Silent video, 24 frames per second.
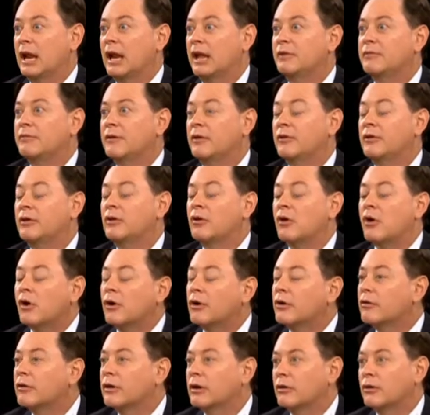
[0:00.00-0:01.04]
and I found it
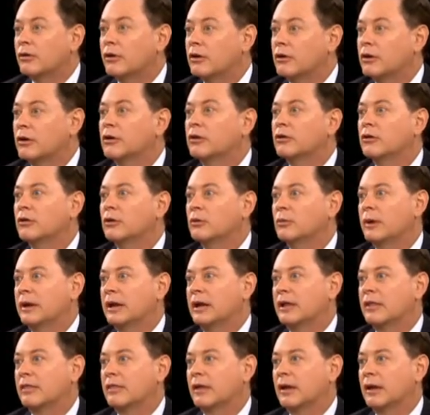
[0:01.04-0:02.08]
harder and harder to do
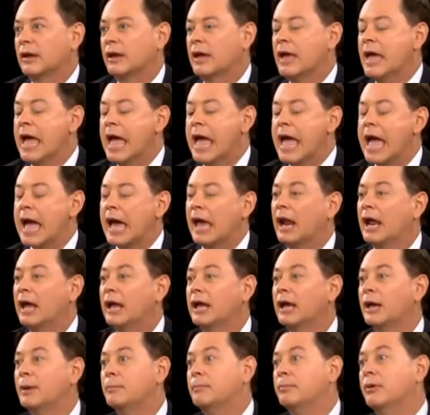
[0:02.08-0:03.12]
anything. And I
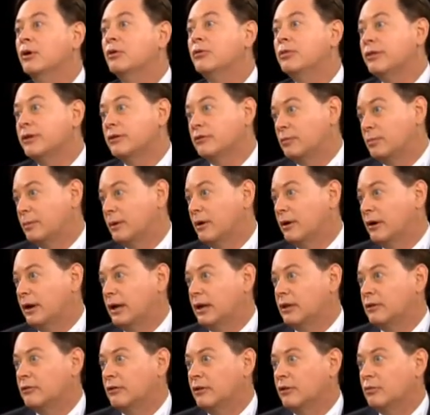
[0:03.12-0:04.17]
had both
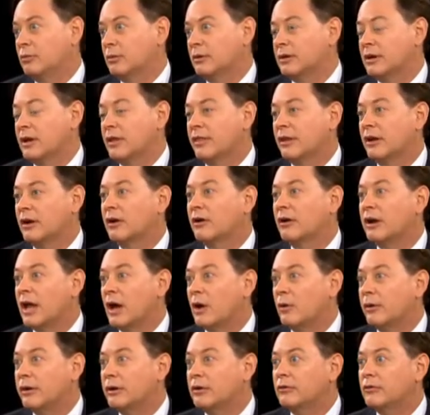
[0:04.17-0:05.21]
experiences, which I think are
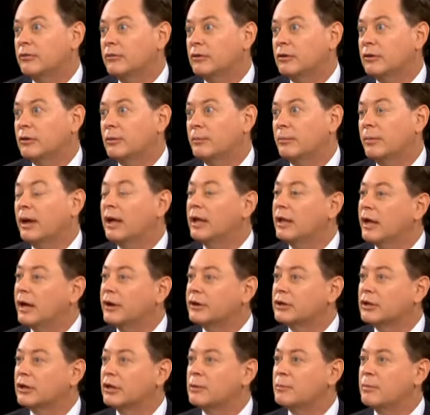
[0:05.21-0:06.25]
now understood
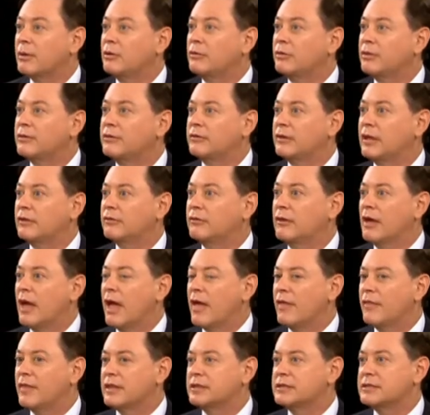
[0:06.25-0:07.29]
biologically, both the sense
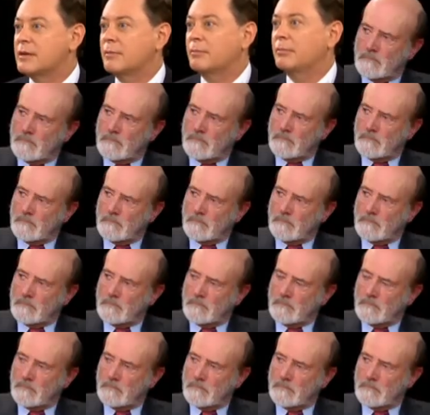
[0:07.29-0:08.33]
that something was
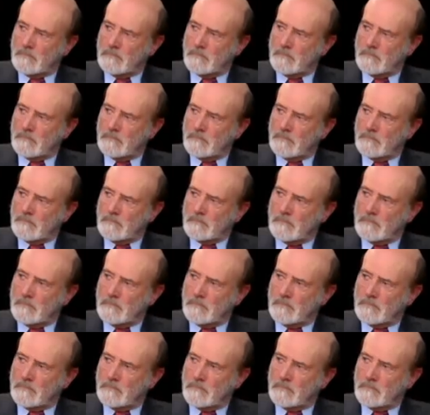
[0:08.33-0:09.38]
sitting on top of me. There
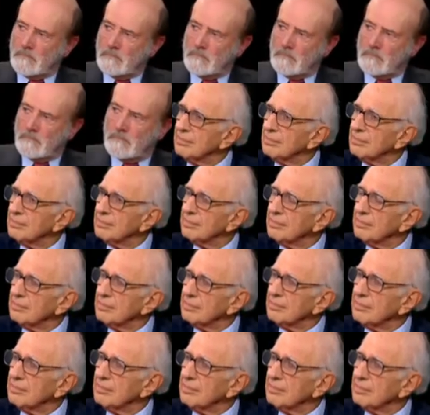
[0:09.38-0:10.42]
was something that was
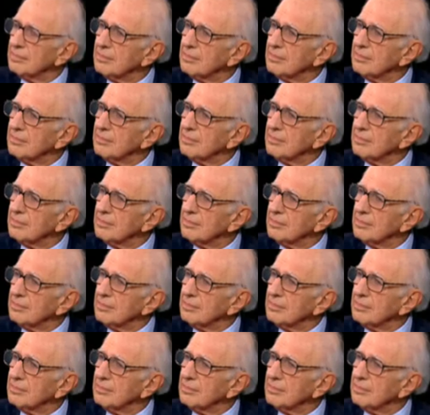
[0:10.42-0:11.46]
external to me that
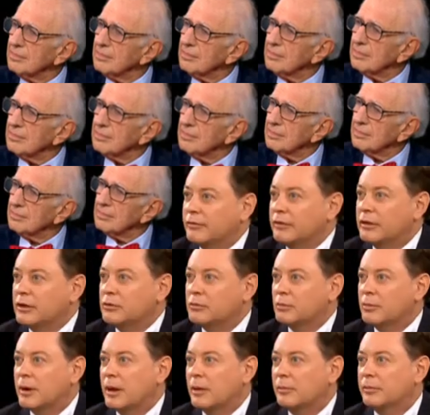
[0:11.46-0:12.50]
was creating all of
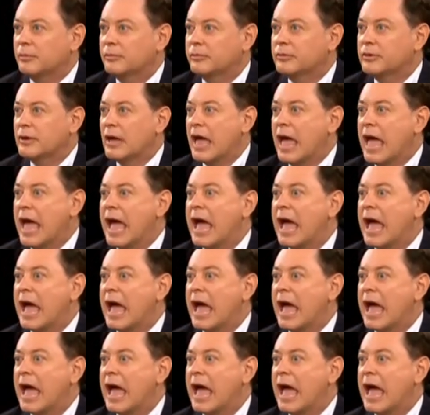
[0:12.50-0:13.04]
these problems,